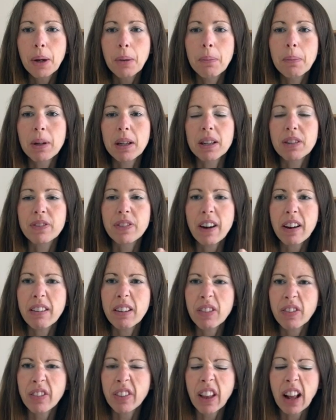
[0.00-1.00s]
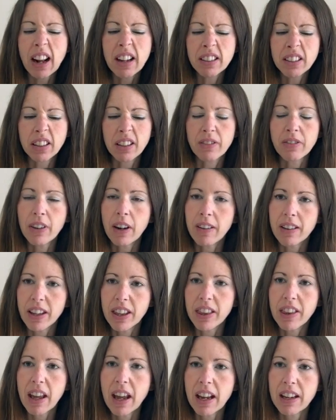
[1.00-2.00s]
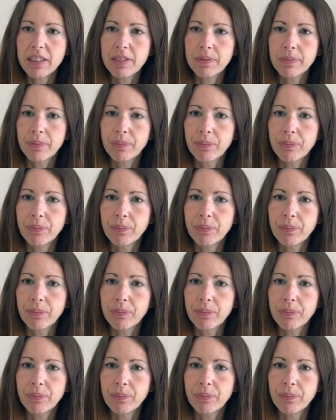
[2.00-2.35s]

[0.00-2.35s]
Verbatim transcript: but it's very fat and very thin,